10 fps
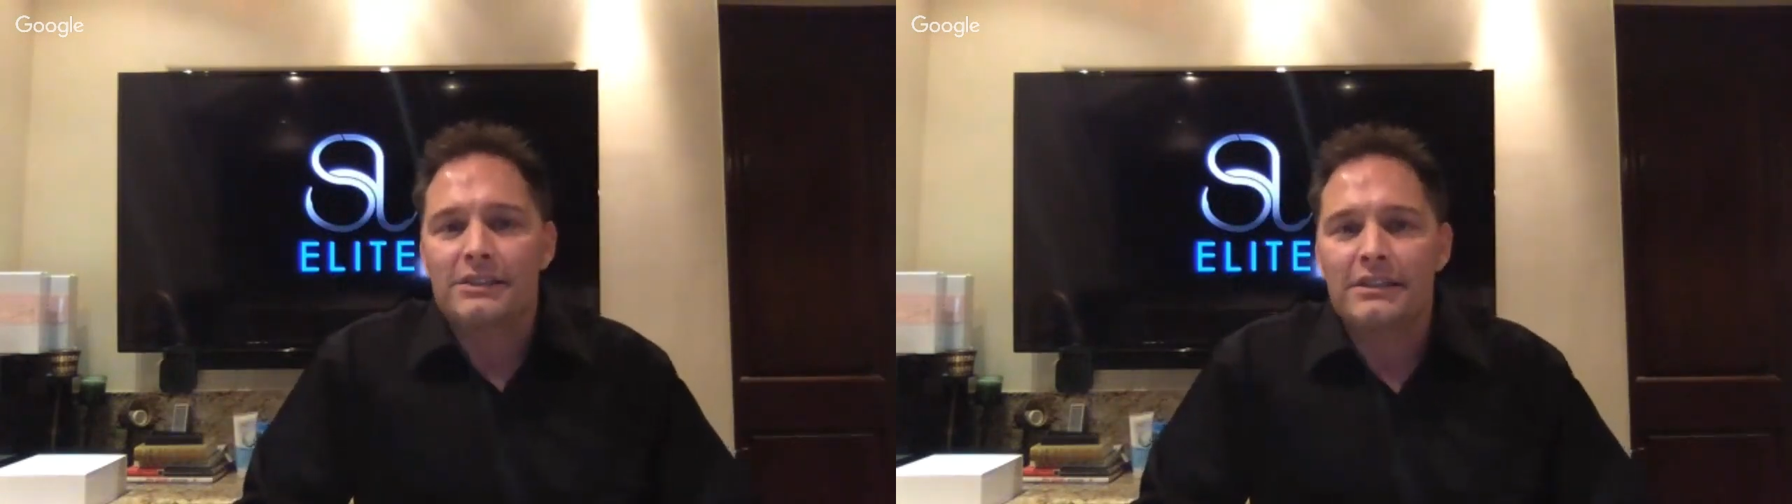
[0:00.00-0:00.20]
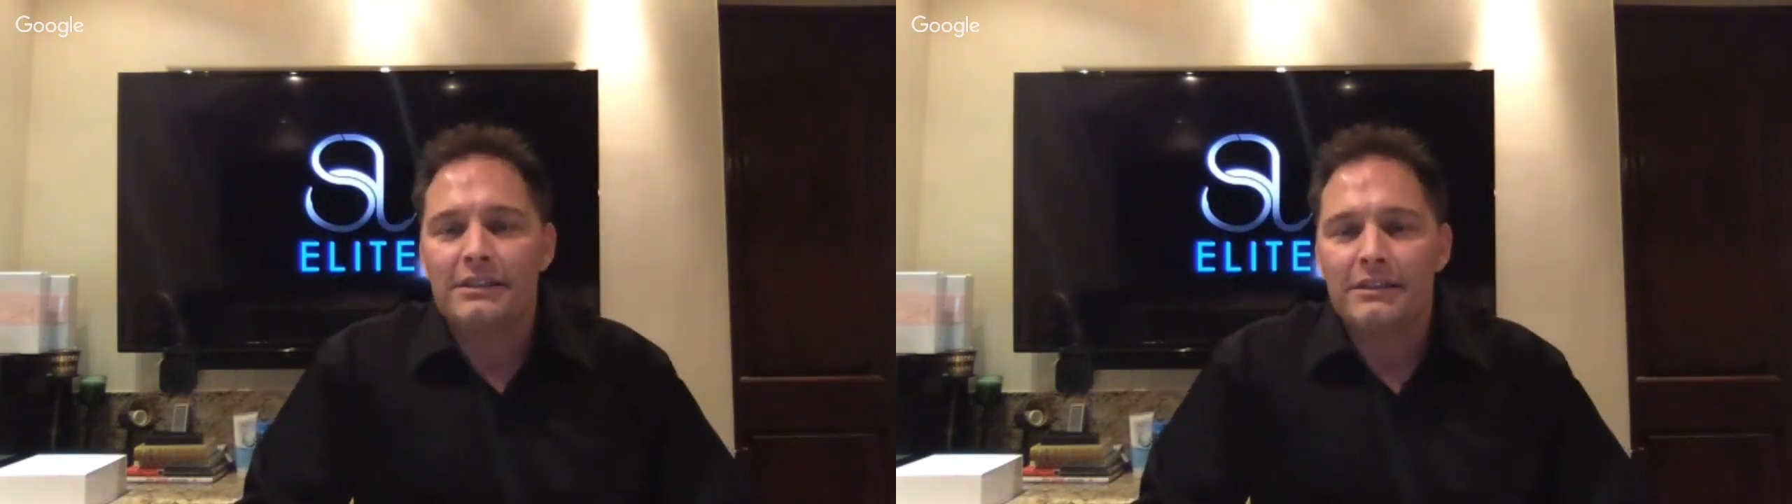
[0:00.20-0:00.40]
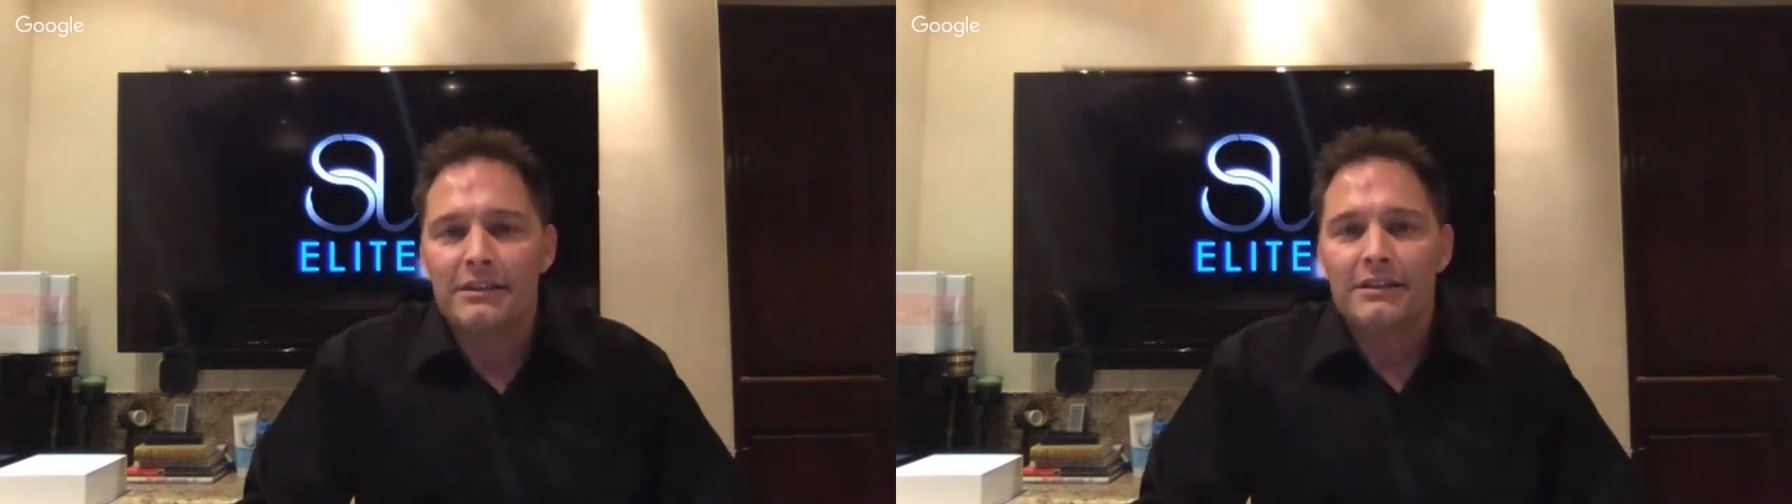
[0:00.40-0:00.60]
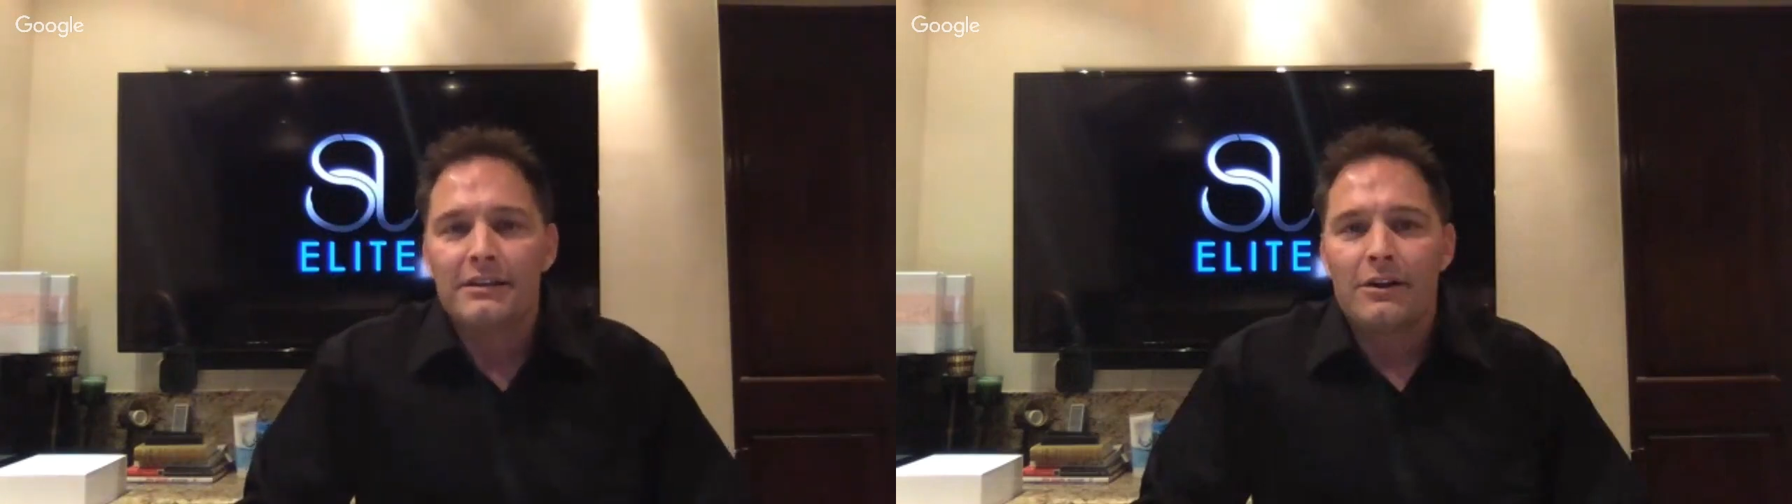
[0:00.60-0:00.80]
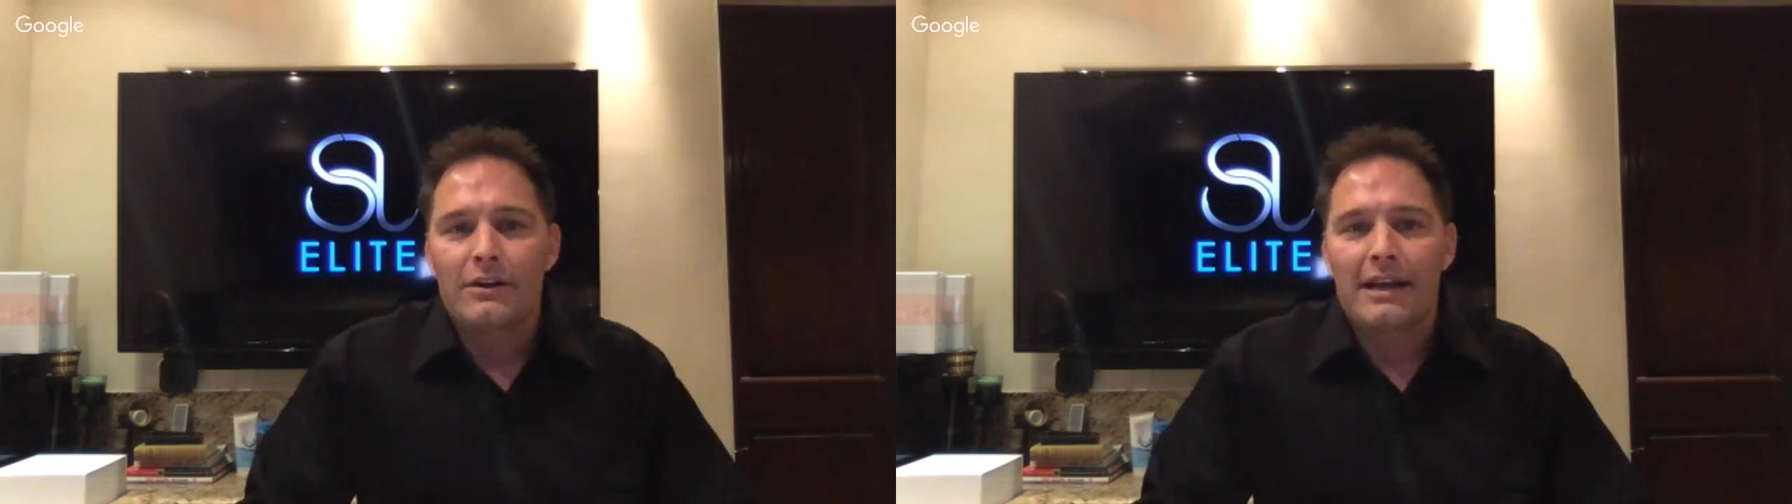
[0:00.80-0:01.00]

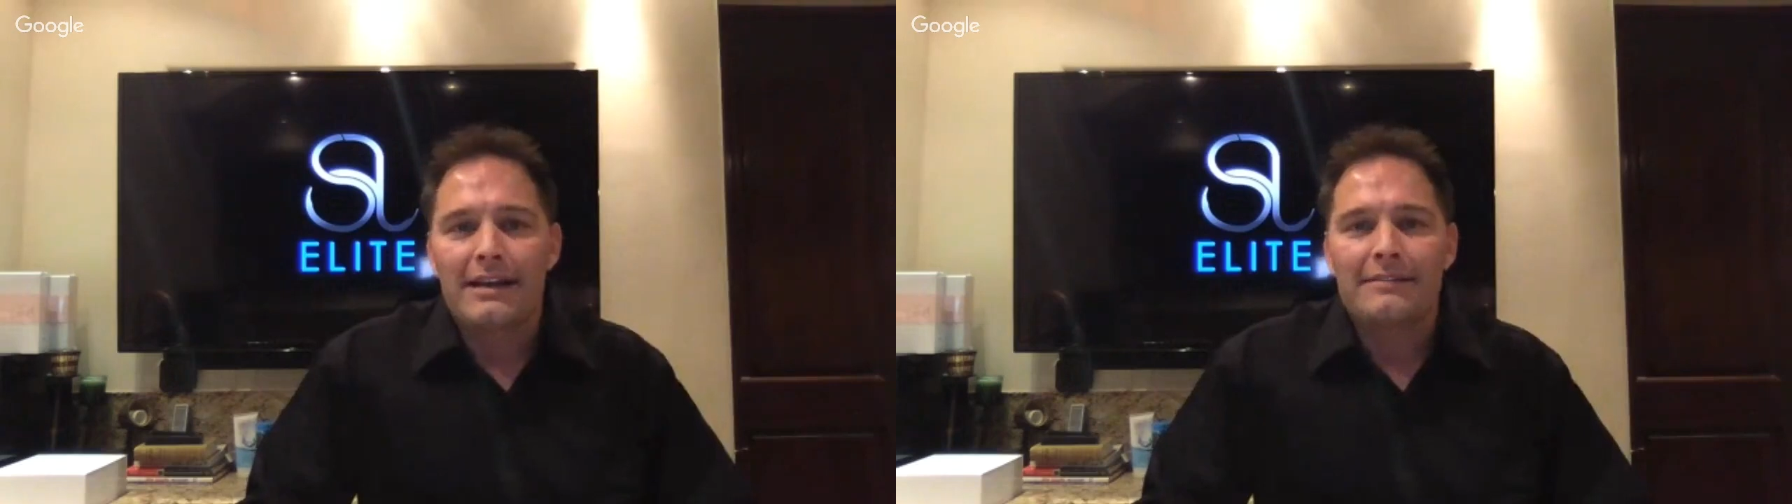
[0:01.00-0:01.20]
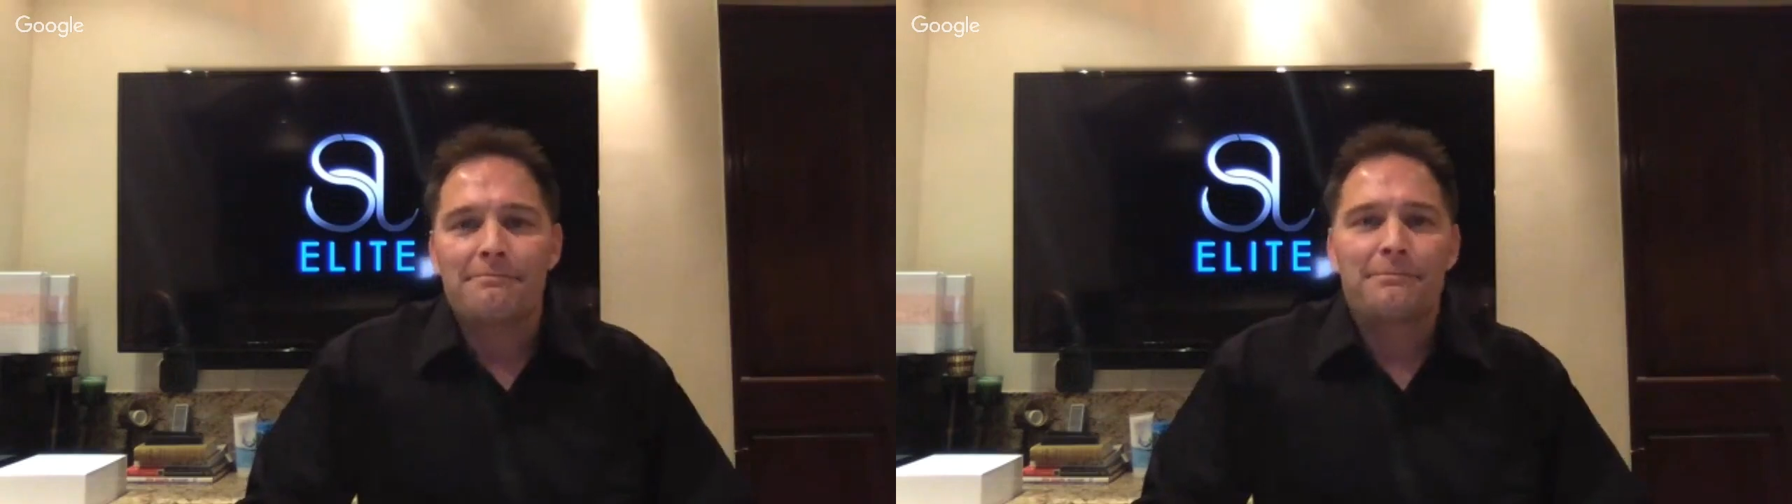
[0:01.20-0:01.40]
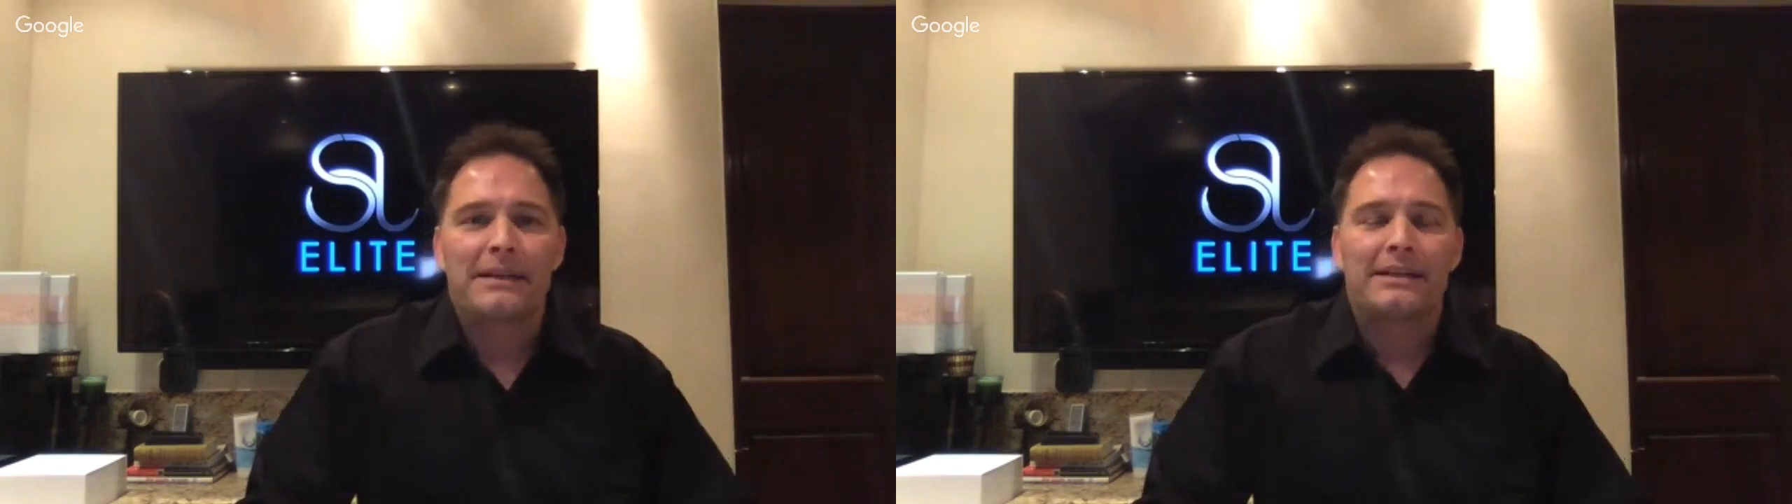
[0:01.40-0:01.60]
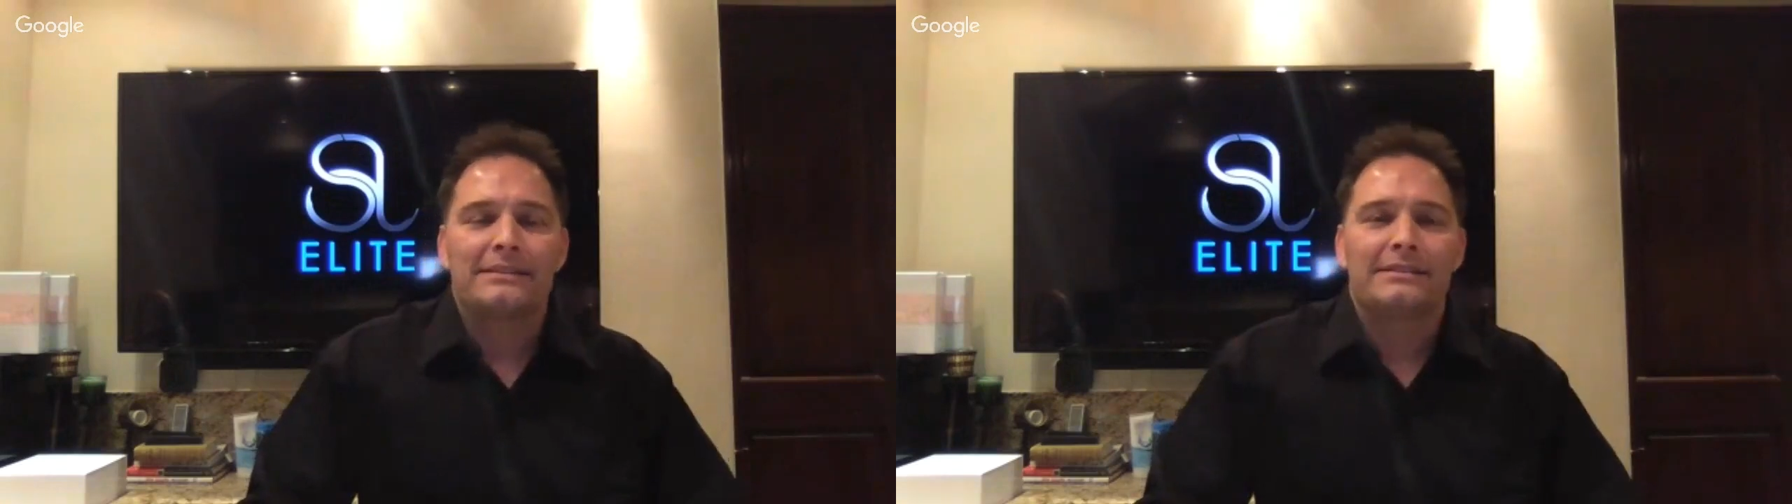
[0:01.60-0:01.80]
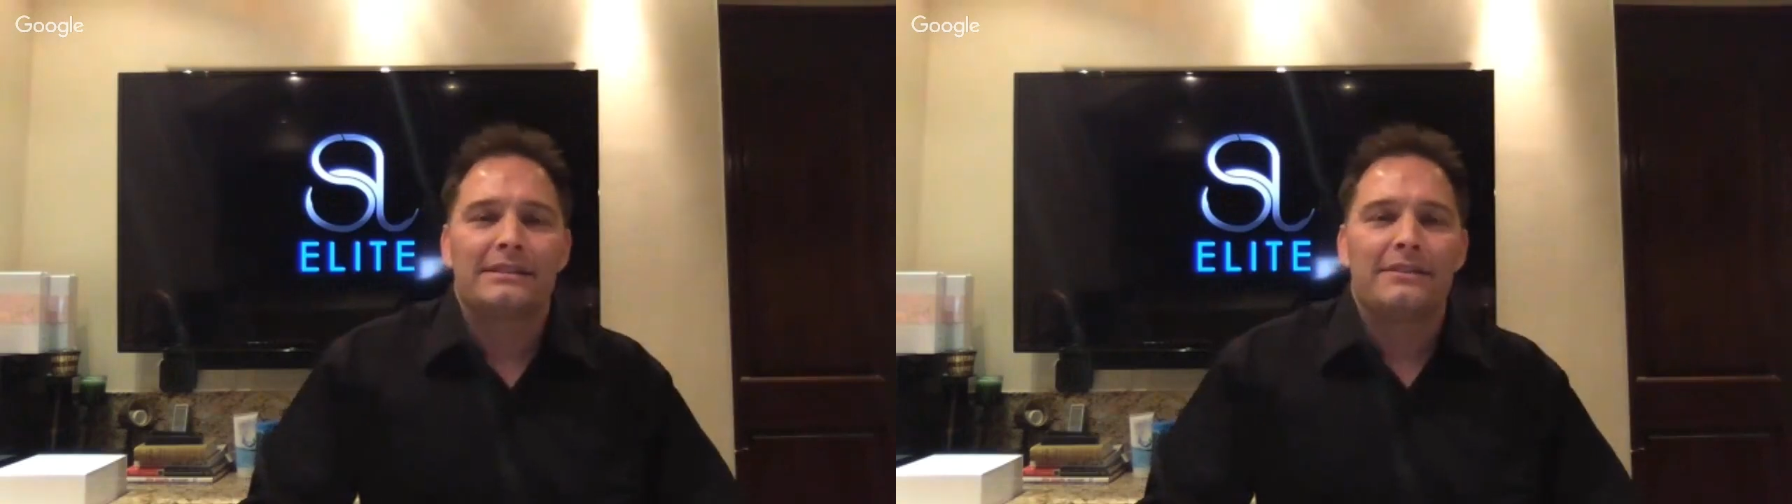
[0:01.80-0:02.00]
strategy,
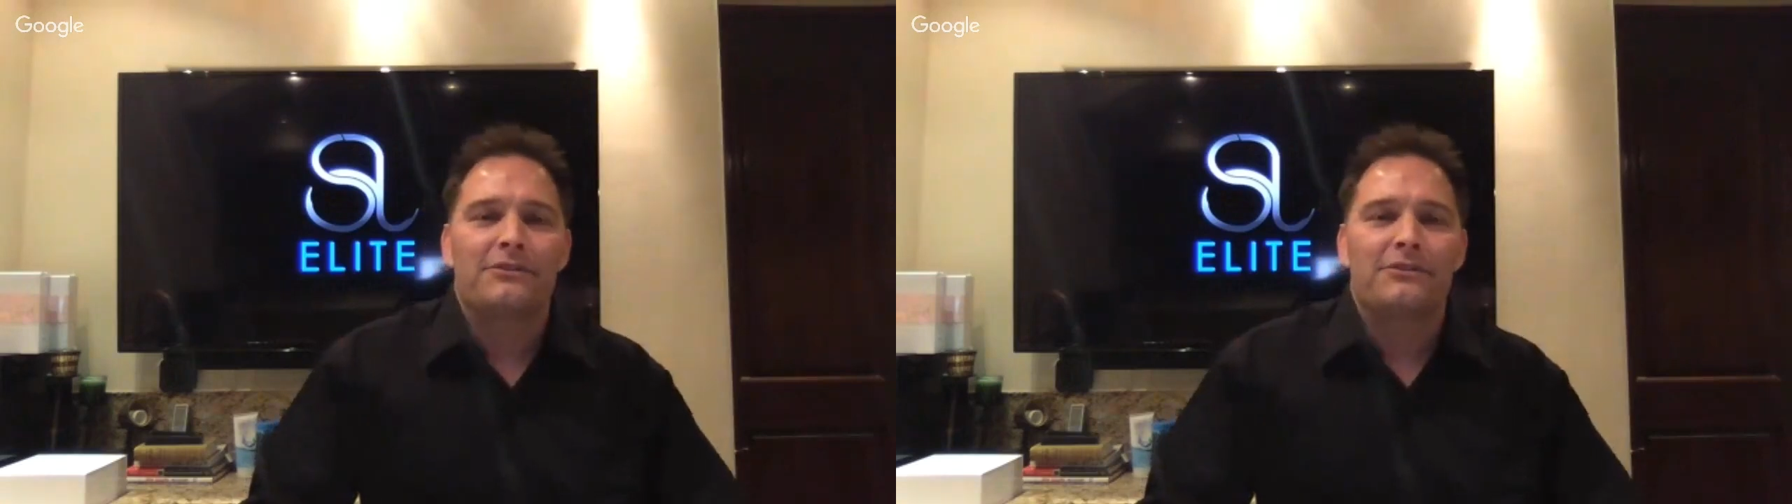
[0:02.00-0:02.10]
okay?